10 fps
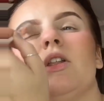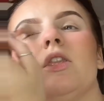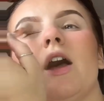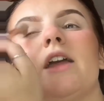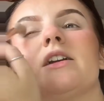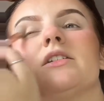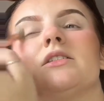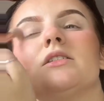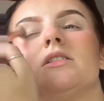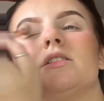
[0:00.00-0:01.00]
Like,
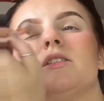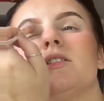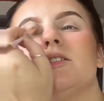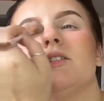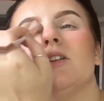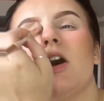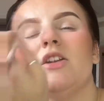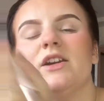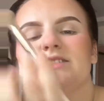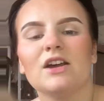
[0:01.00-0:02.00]
I know
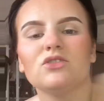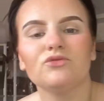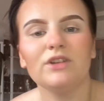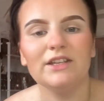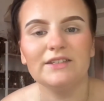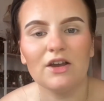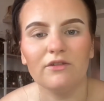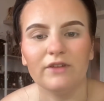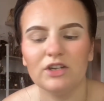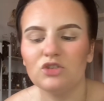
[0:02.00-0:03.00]
it sounds really
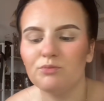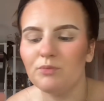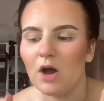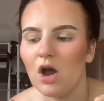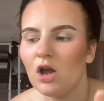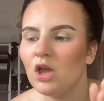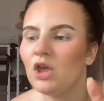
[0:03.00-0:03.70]
selfish, but